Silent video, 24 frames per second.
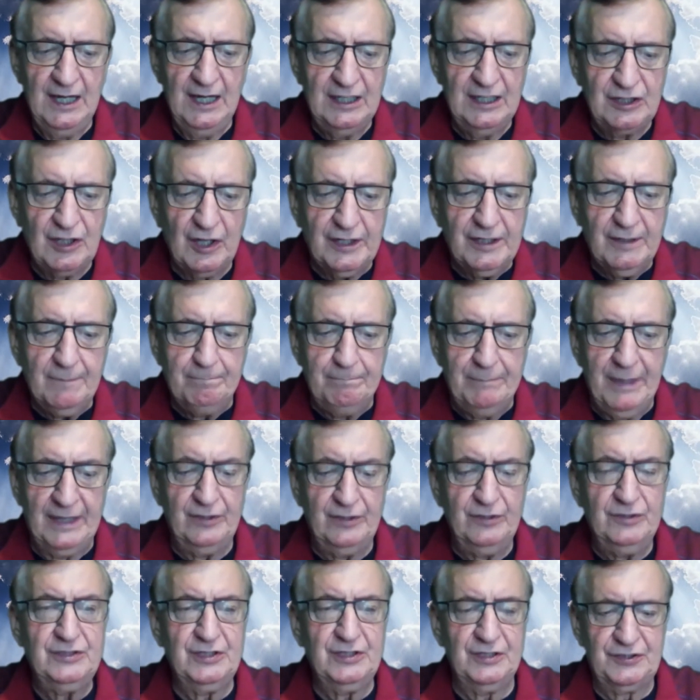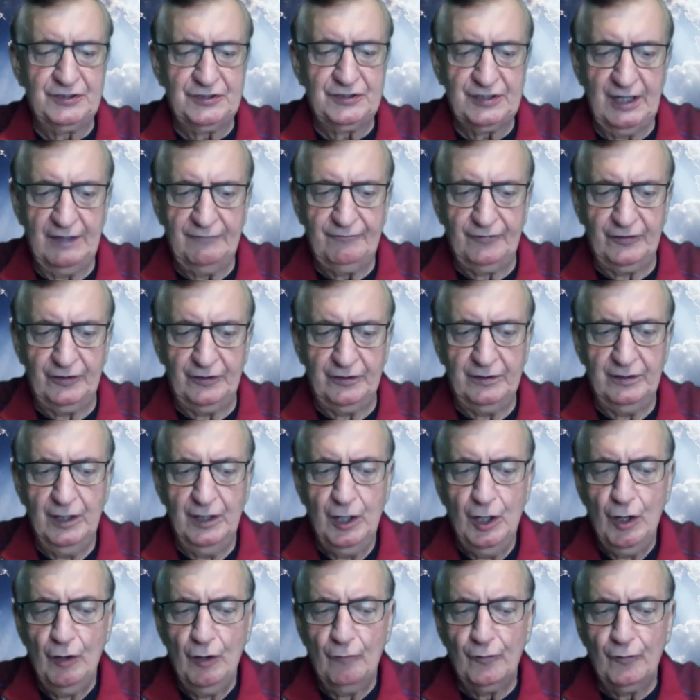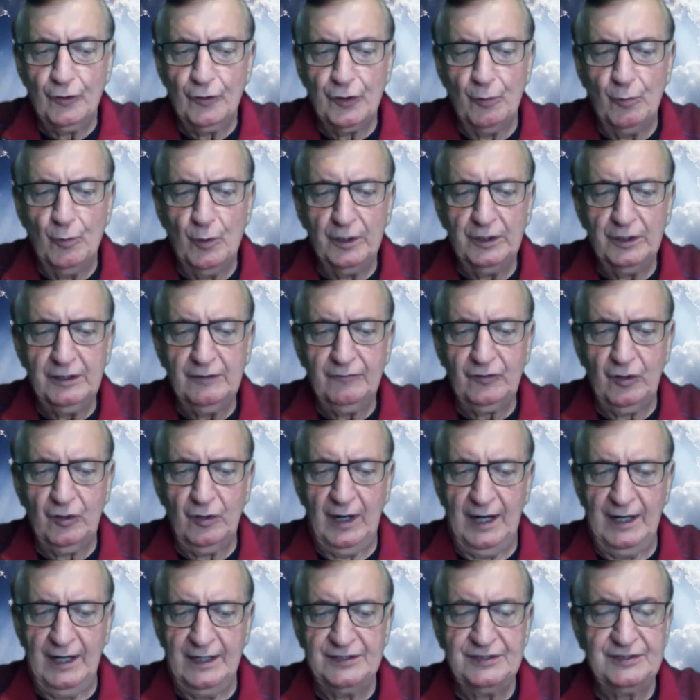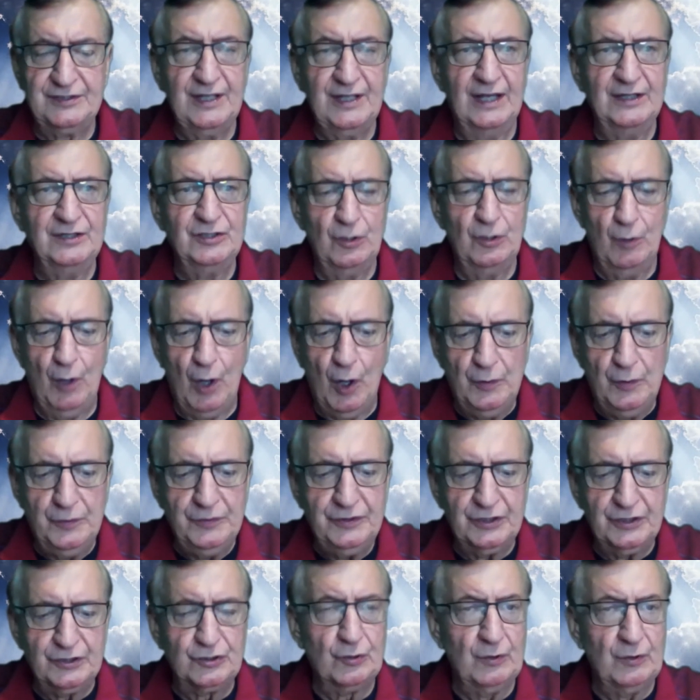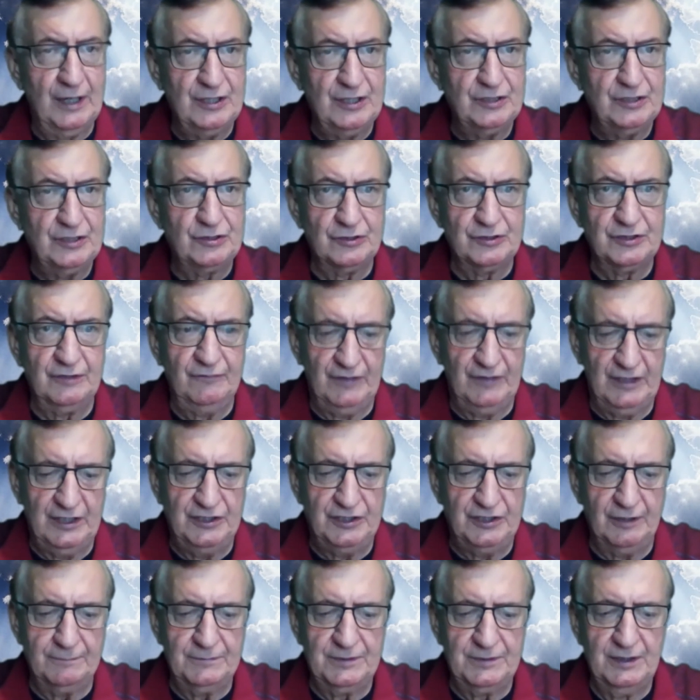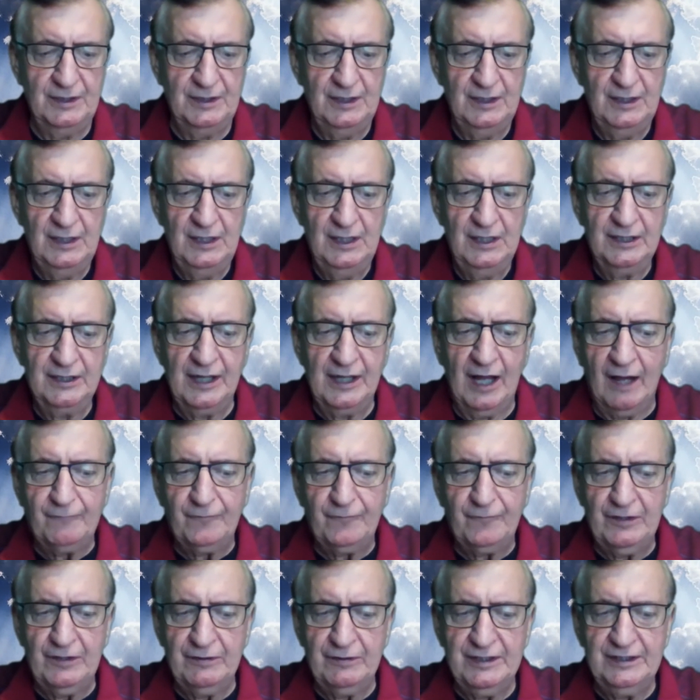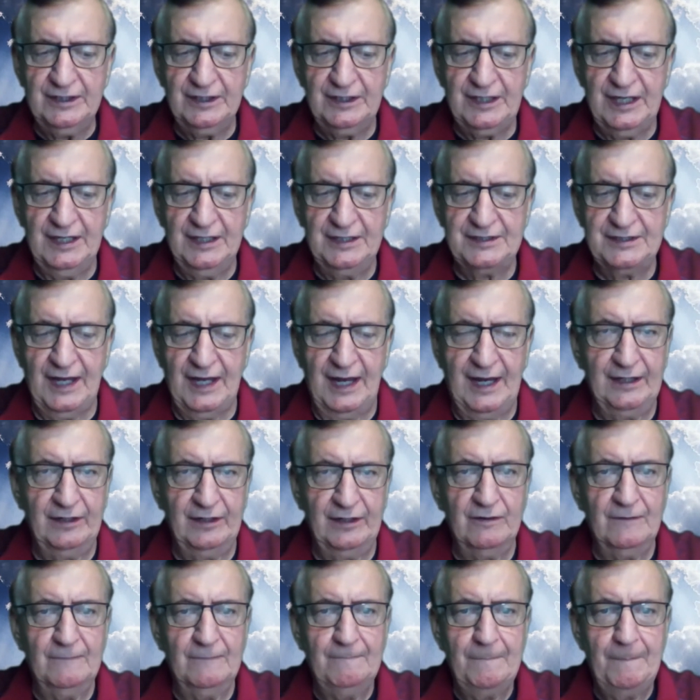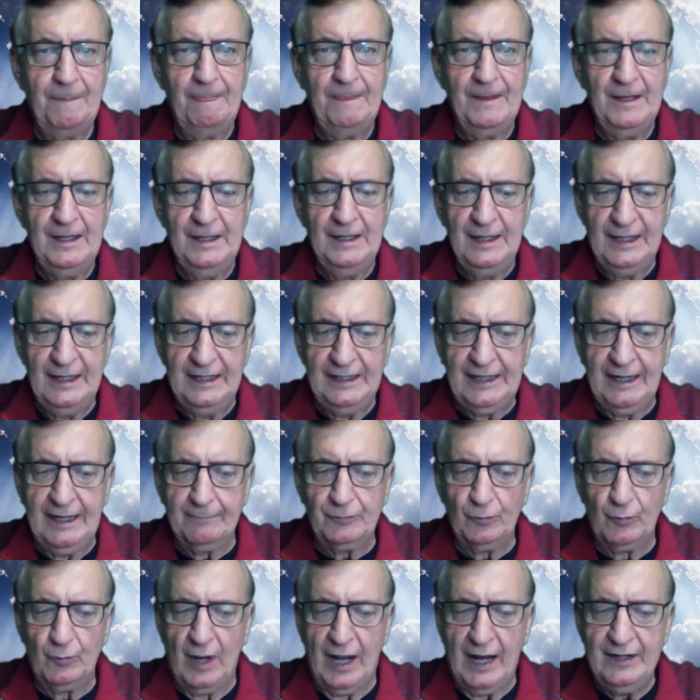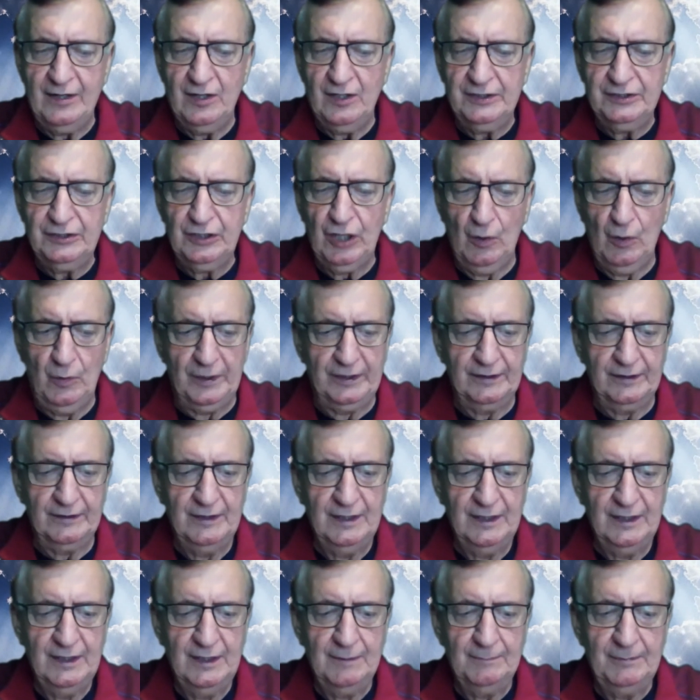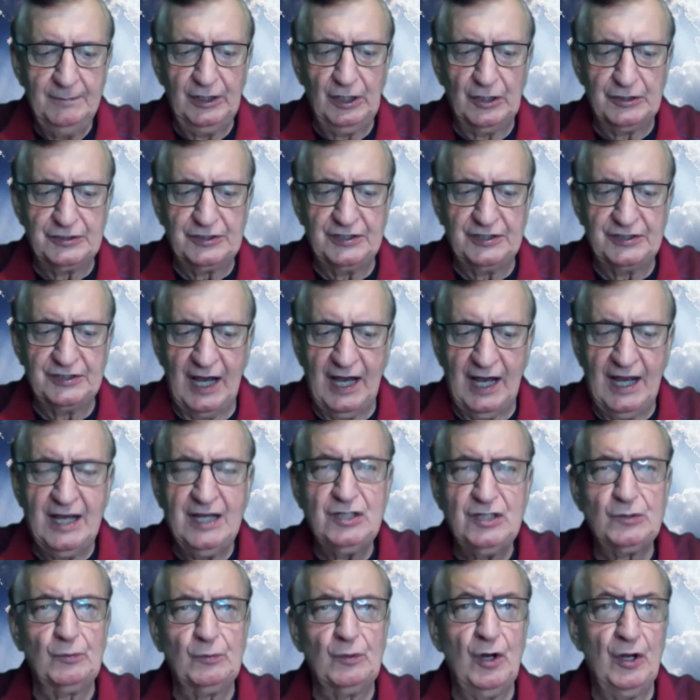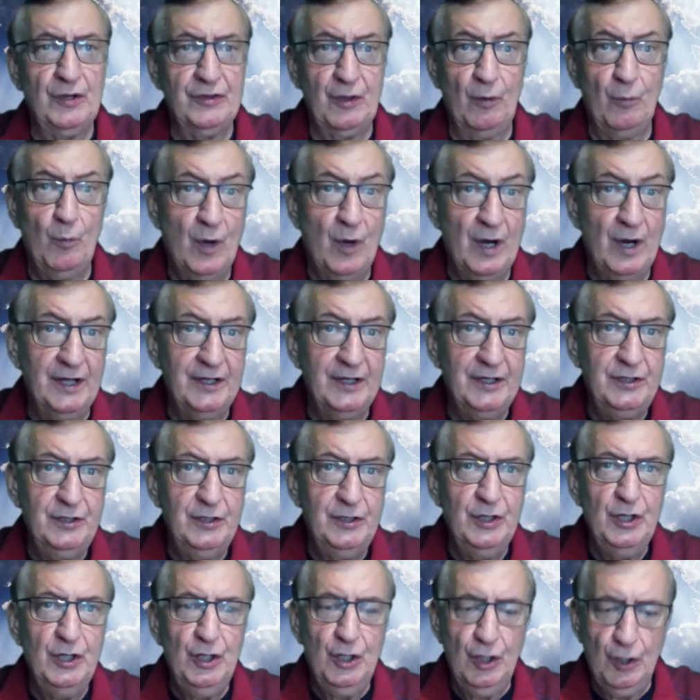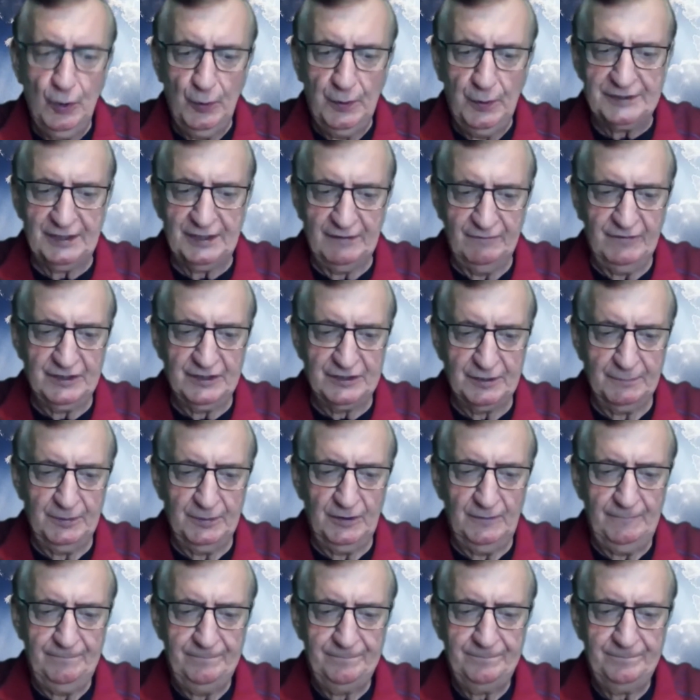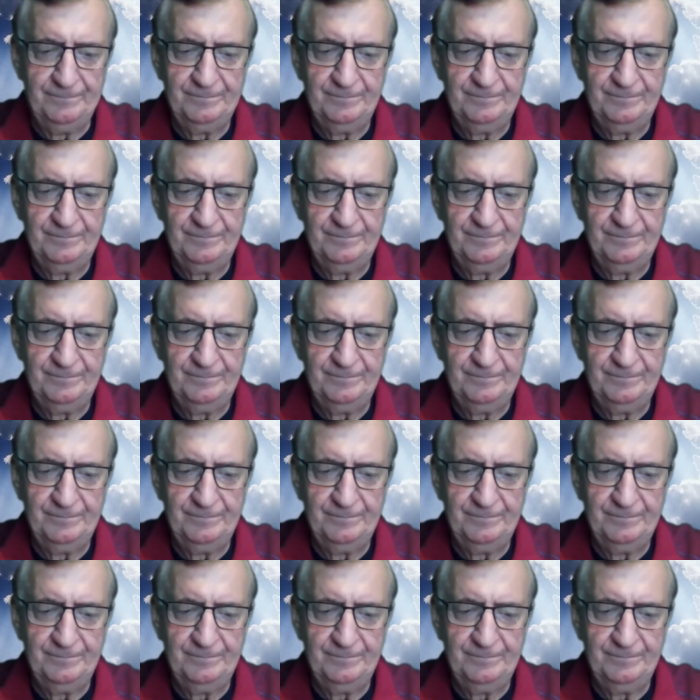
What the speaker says: He thought it better to suffer for the work of Christ than to own the treasures of Egypt, not fearing the king's anger. He kept right on going because his eyes were on the one who is invisible.